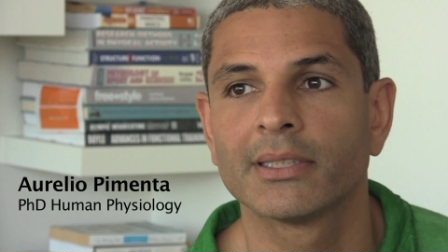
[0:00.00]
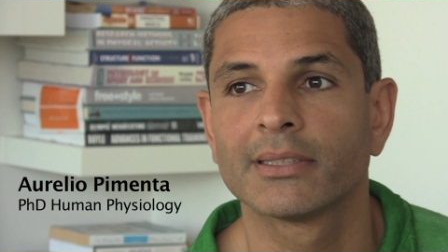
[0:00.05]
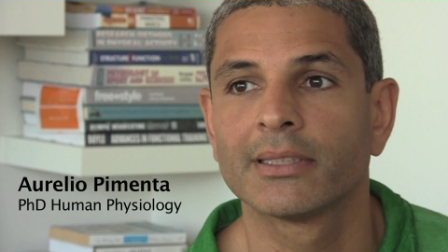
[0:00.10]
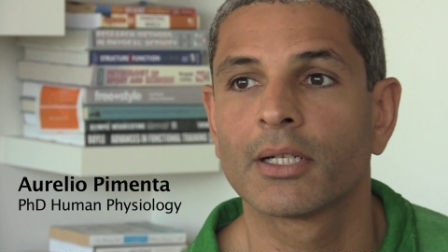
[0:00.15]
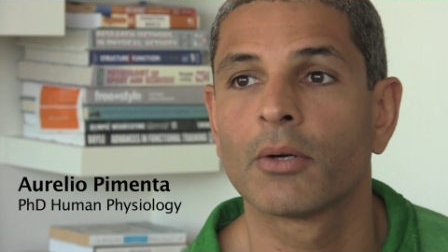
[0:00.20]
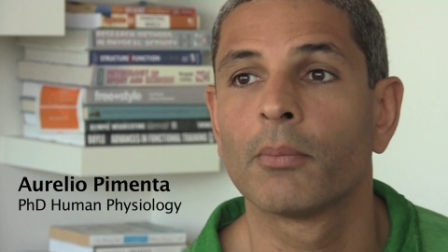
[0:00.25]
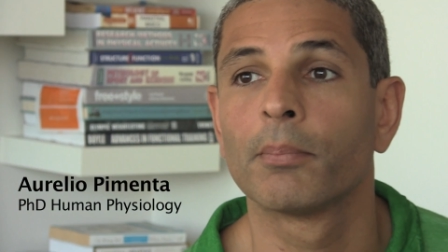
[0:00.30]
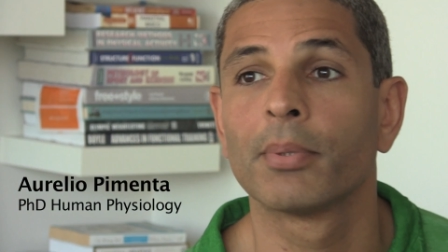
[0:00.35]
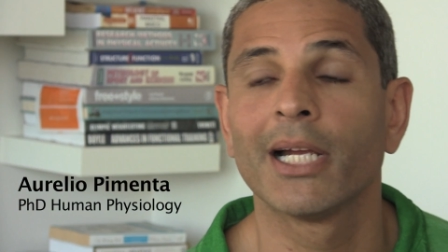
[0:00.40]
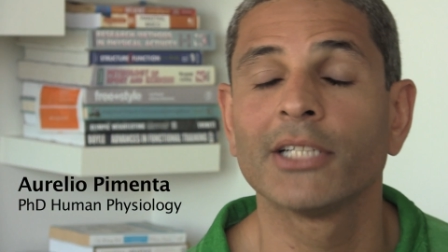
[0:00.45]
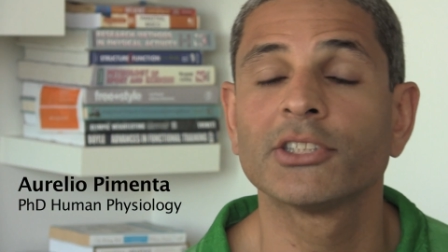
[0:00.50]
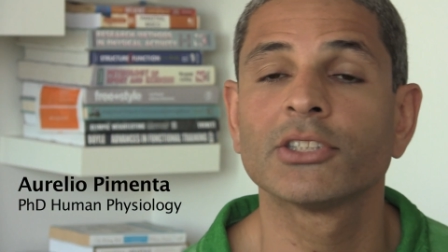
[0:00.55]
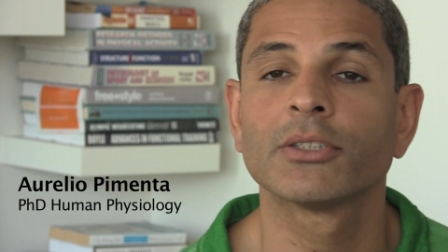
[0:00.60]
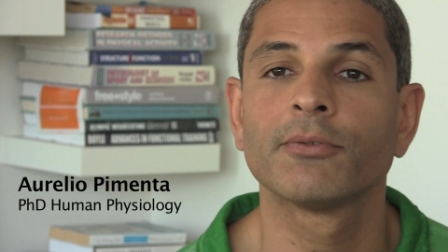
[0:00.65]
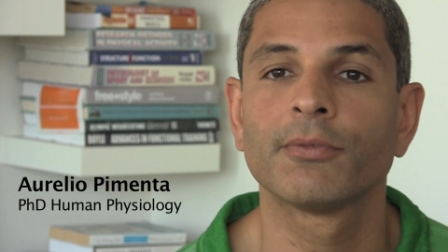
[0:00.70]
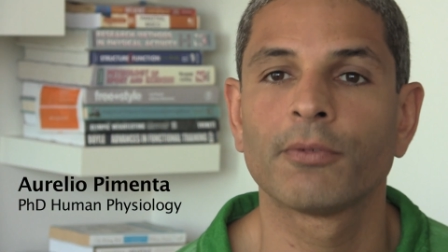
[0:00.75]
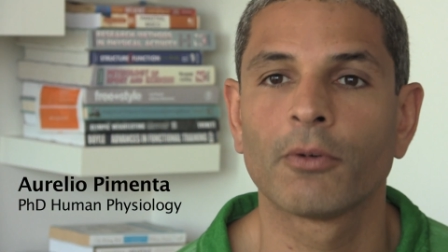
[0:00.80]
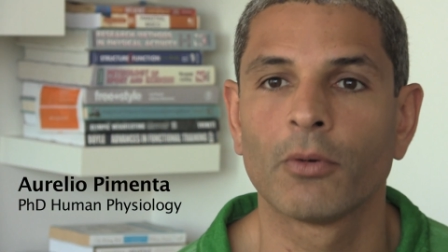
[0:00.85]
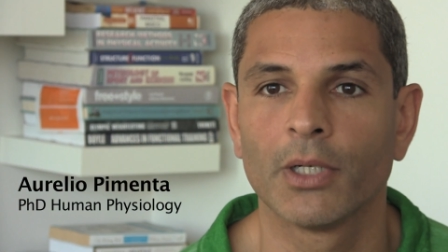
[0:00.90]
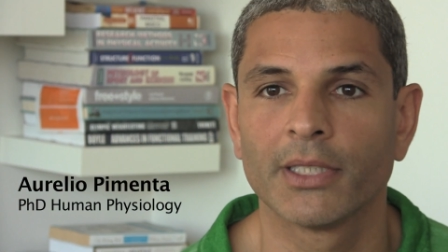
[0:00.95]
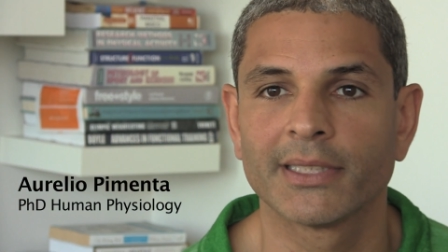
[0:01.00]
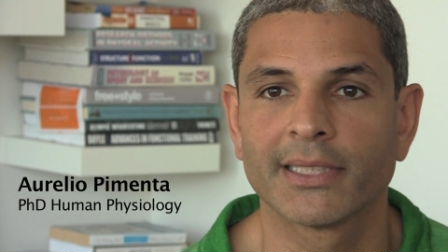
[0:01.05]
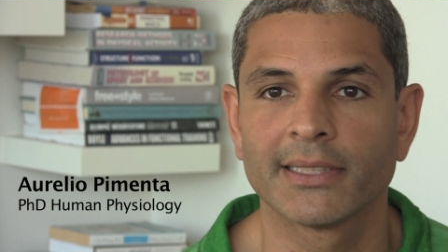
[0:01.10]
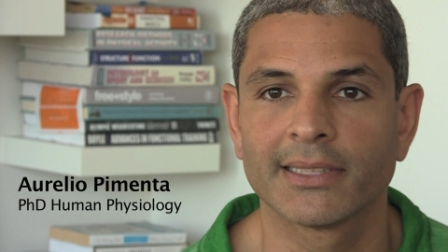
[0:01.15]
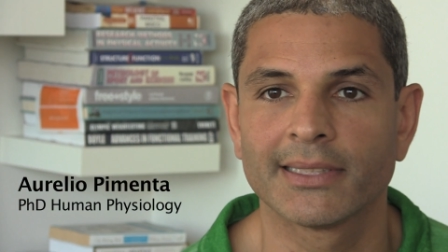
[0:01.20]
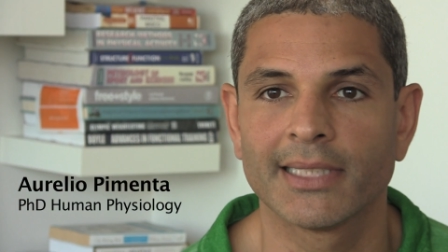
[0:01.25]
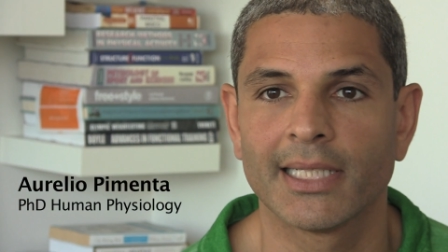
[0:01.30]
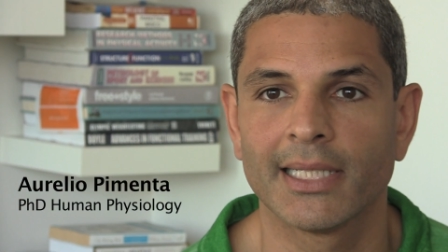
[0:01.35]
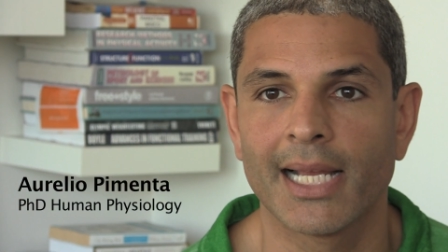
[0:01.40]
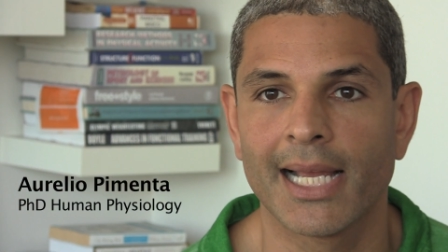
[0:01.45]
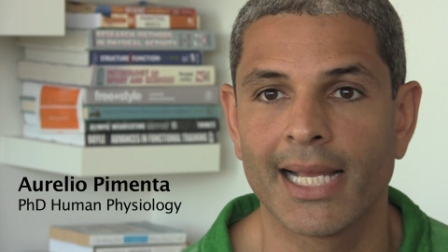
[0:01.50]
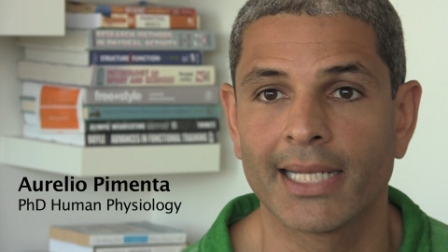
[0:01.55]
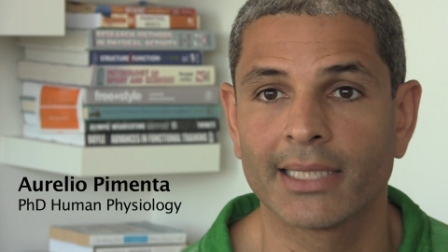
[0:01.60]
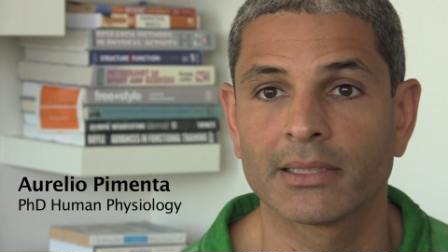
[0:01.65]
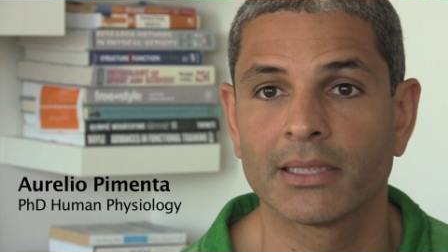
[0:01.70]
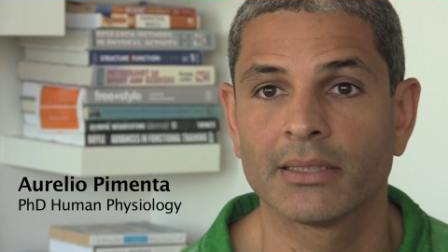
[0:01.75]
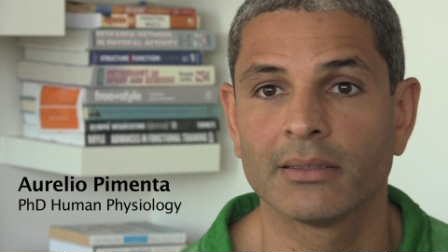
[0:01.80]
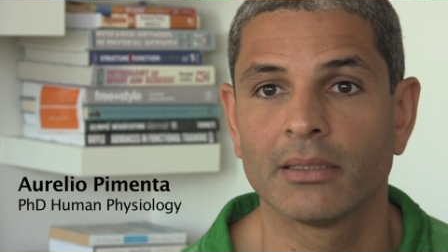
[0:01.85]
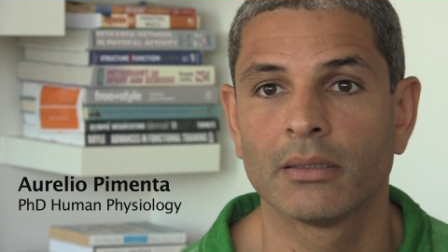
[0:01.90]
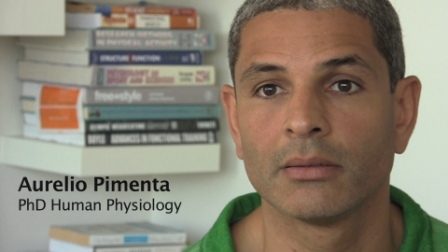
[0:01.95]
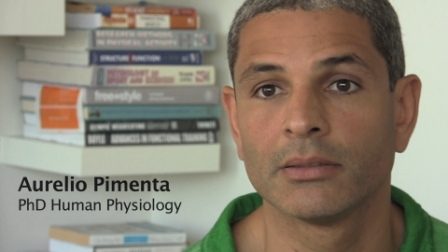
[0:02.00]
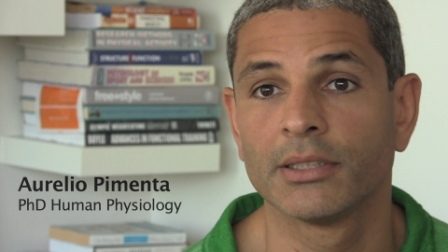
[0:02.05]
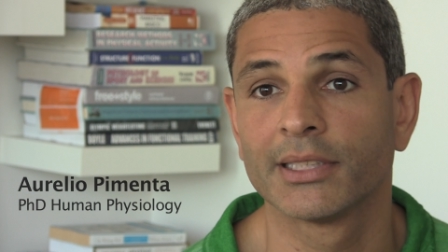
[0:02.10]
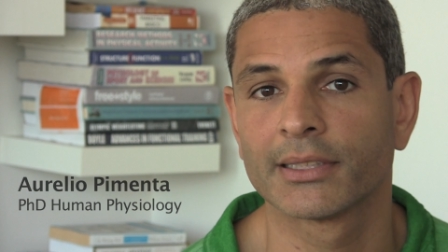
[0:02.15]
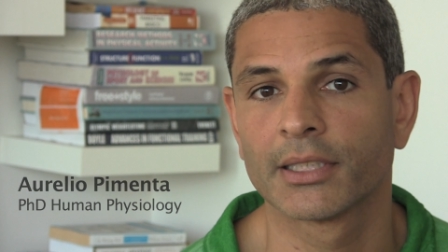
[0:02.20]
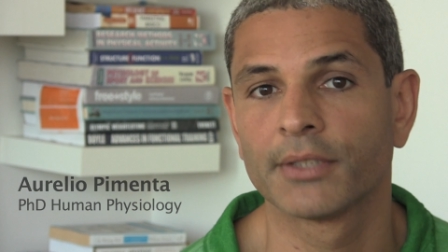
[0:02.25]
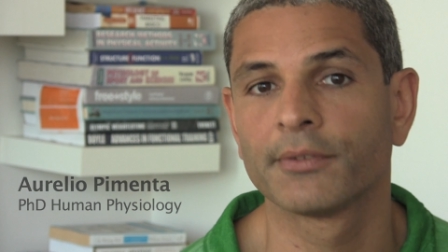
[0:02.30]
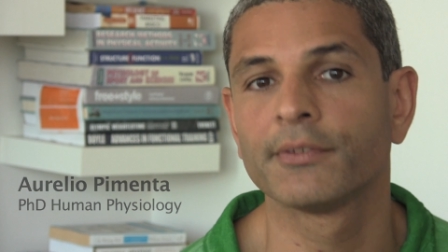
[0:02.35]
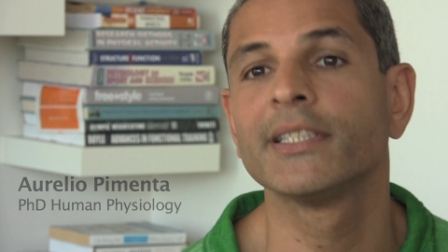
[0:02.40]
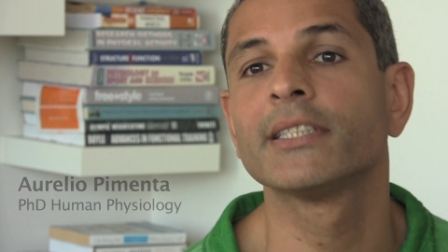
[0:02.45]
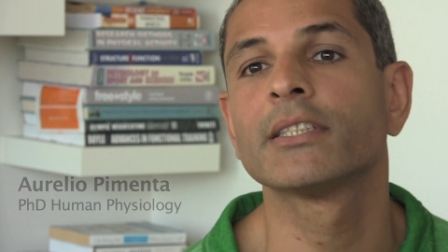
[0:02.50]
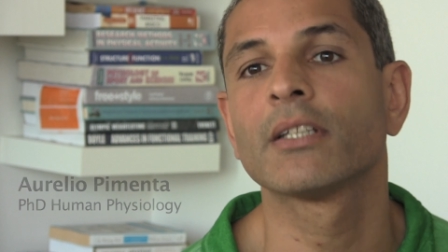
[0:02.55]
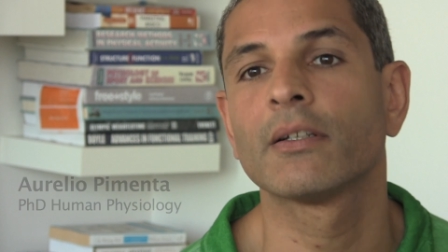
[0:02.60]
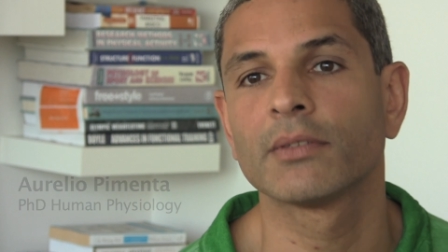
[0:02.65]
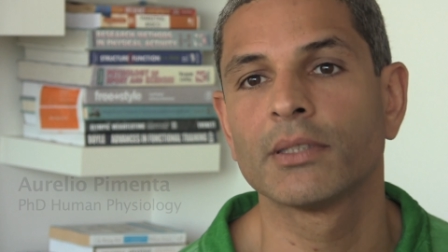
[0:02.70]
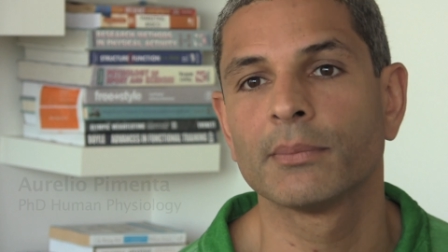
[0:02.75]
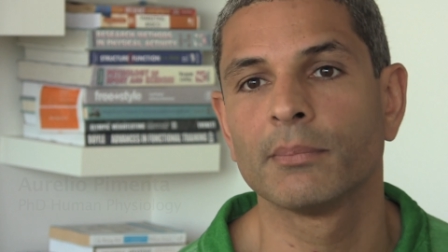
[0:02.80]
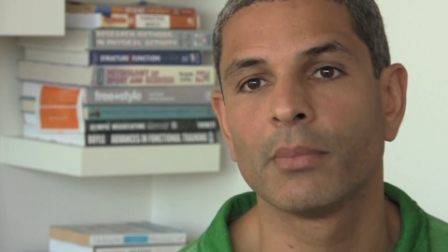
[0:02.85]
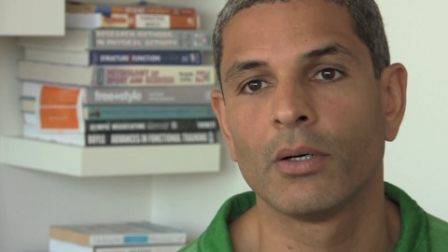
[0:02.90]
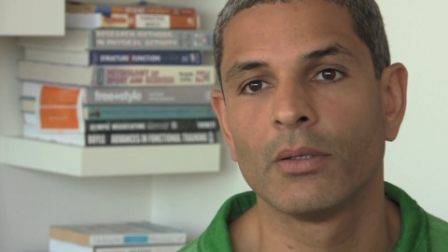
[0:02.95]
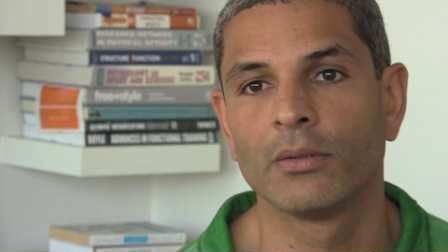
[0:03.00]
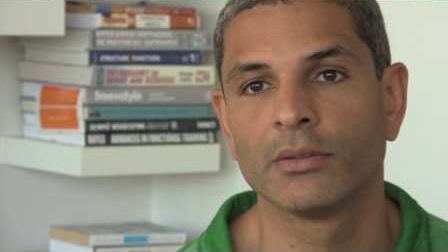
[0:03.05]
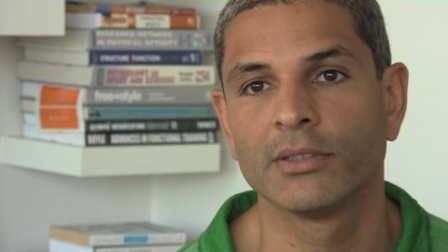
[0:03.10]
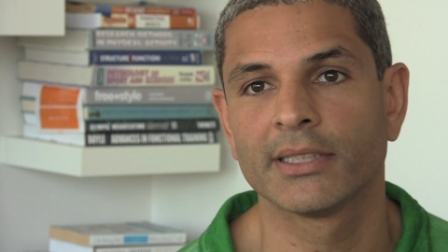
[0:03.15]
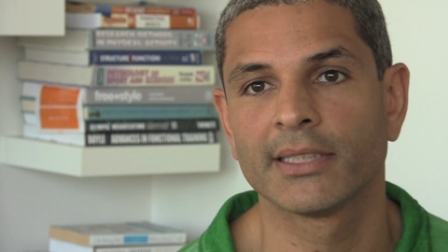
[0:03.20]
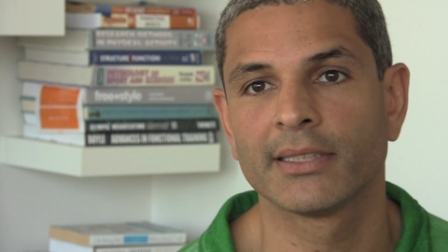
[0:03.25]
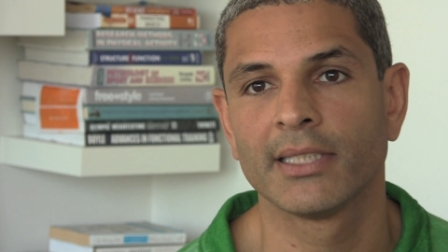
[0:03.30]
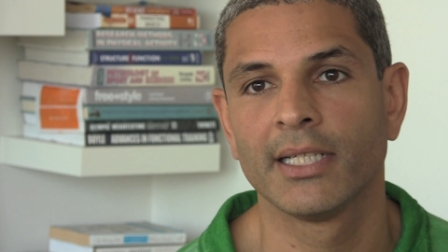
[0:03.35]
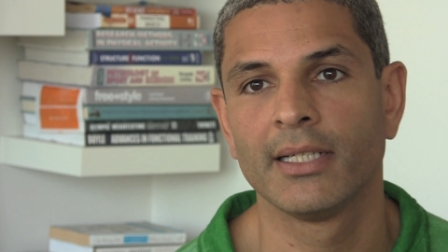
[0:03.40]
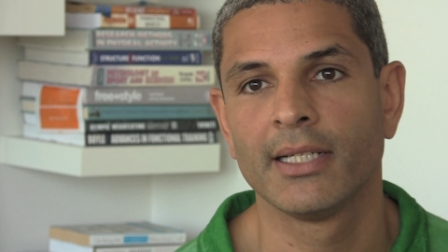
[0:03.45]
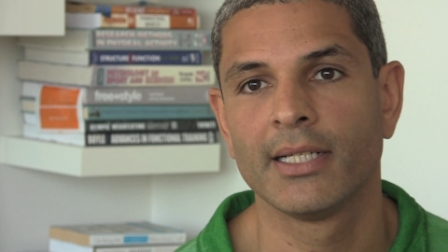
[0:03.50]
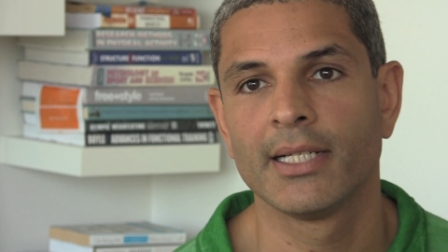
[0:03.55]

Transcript: It's the compression forces that act on the surface of the bones